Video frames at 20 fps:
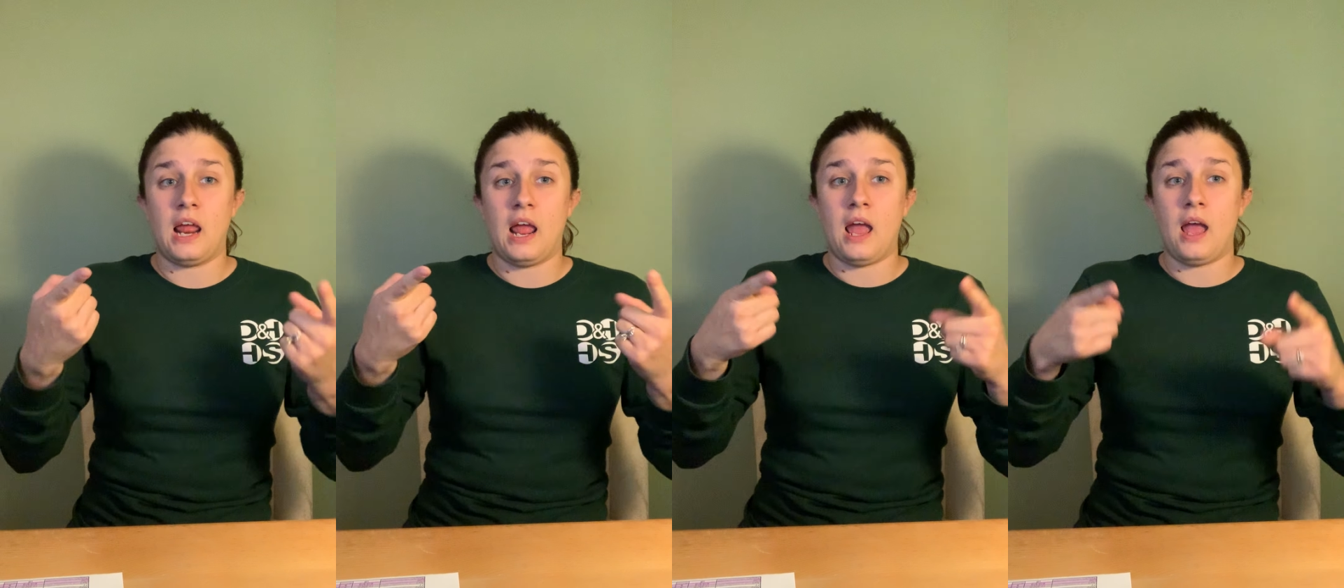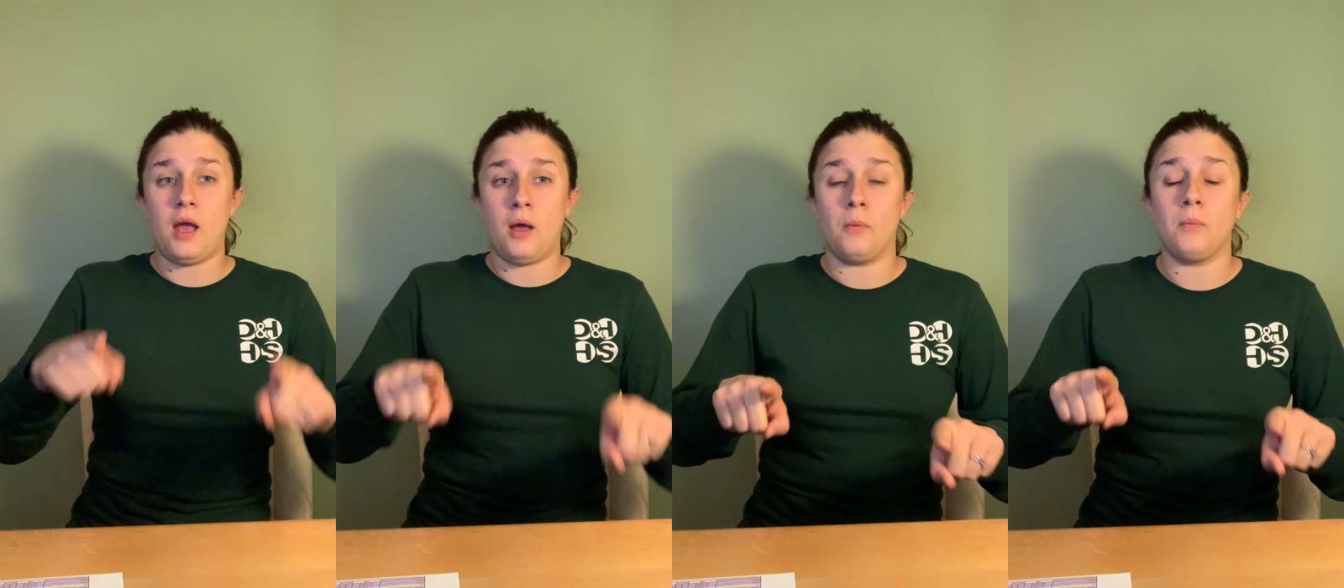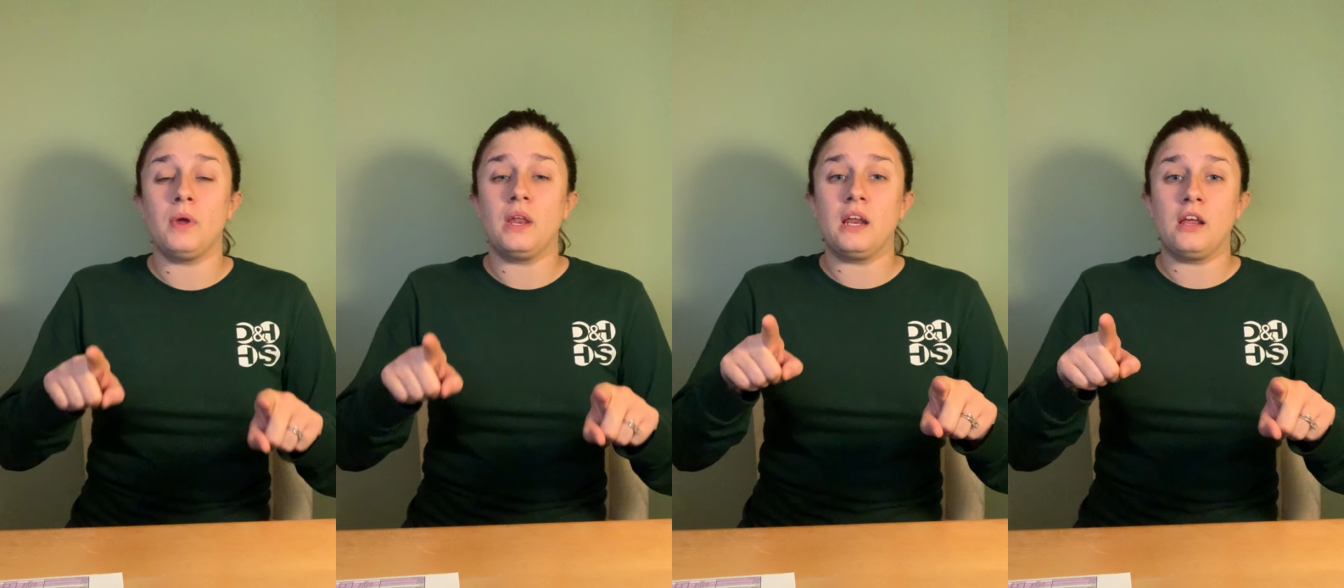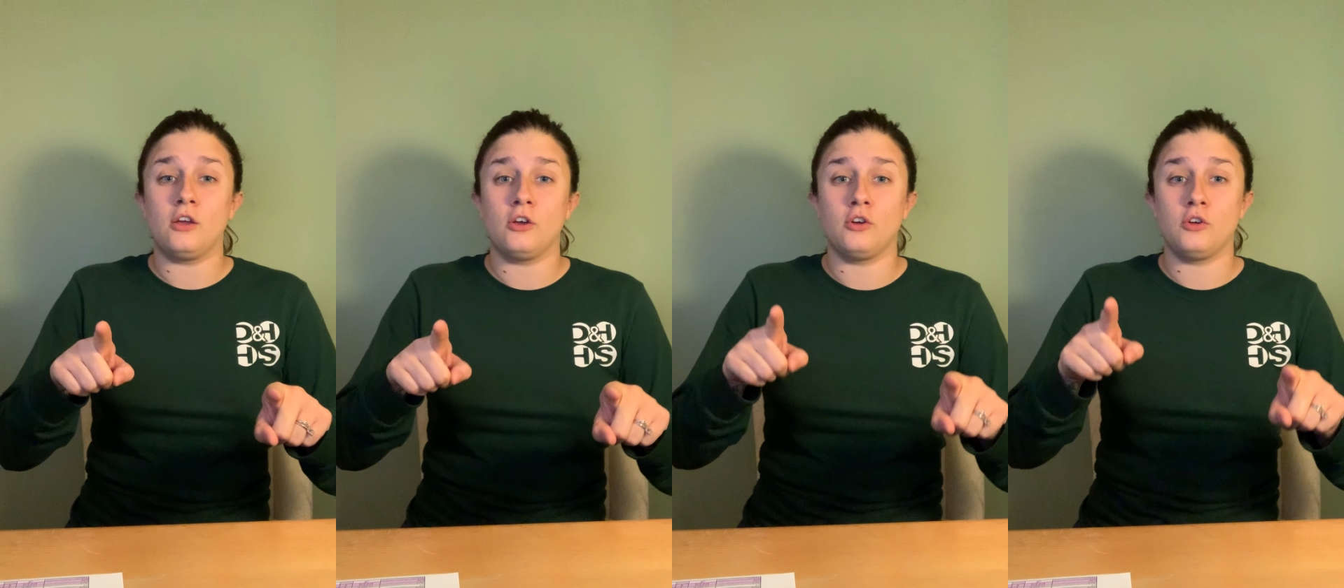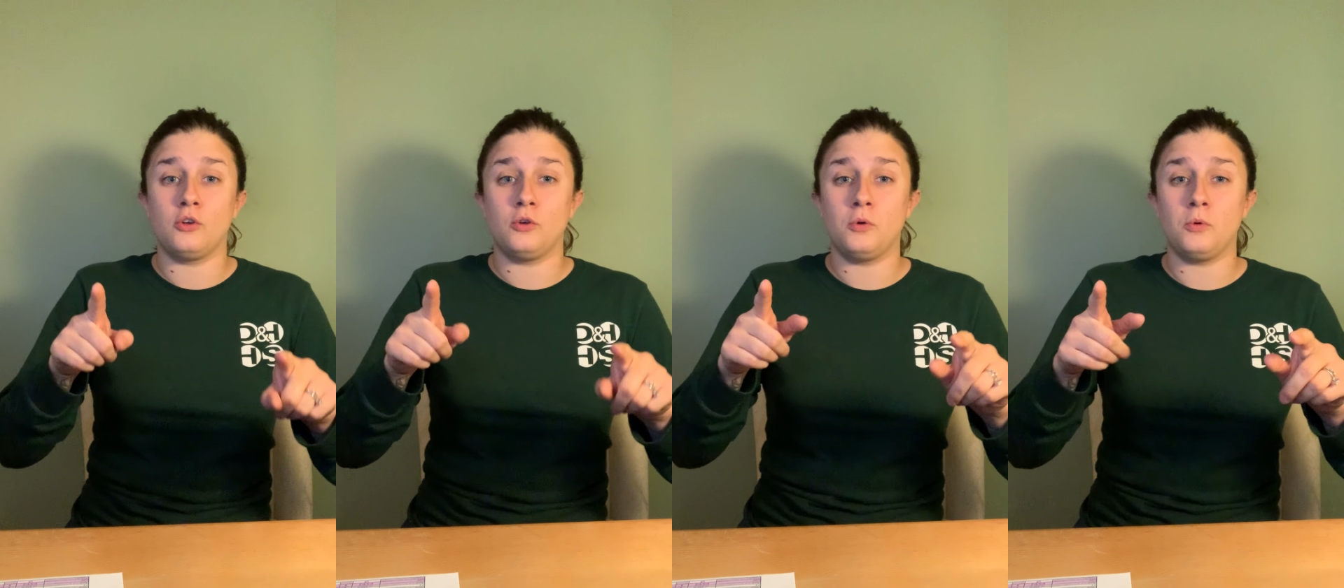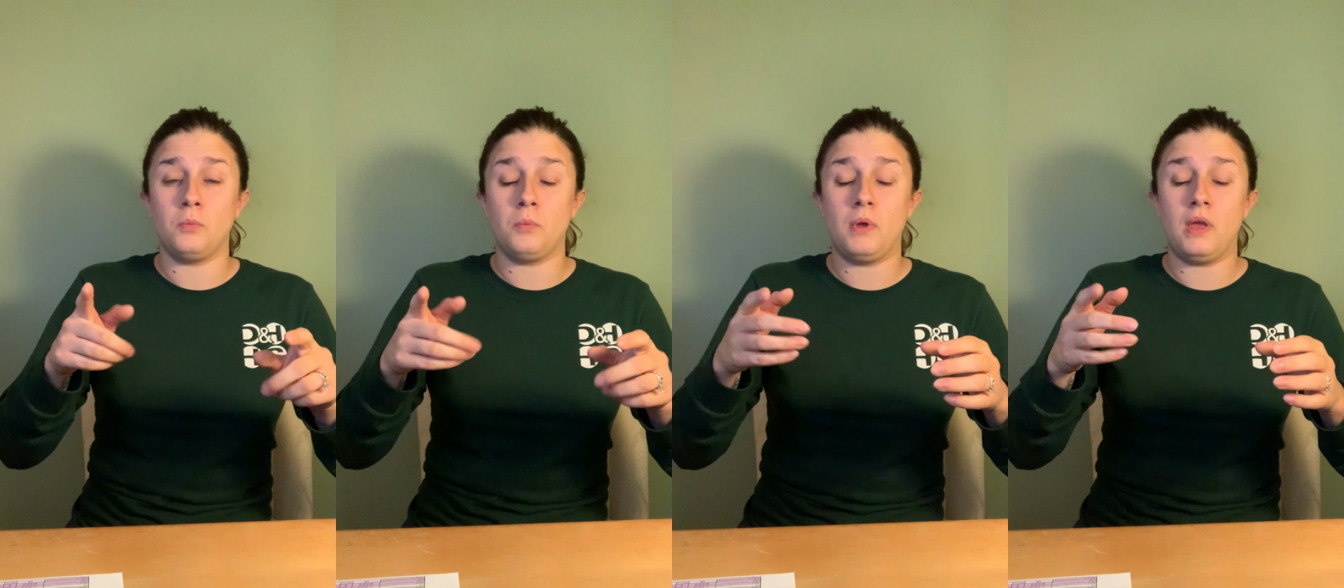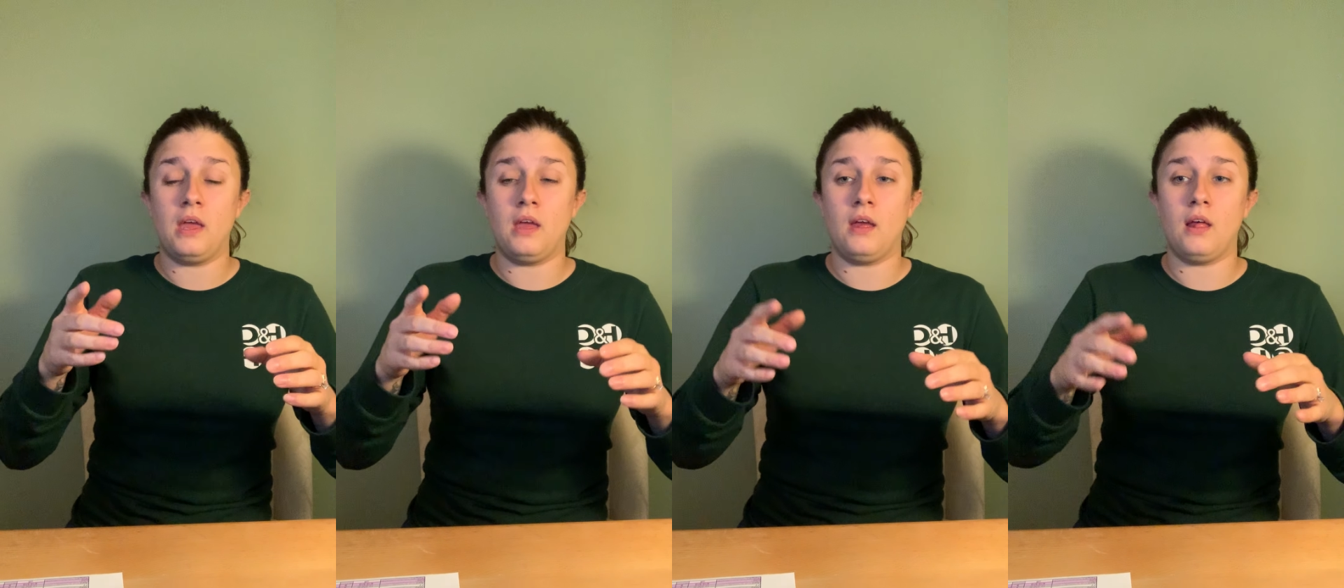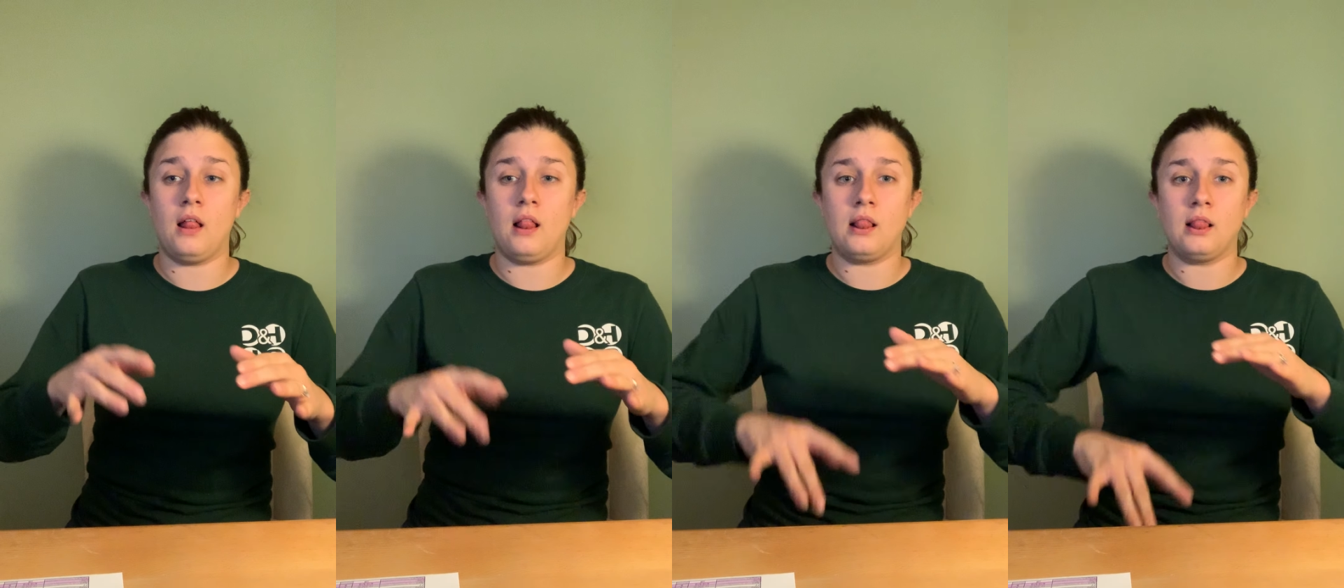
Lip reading: forced up from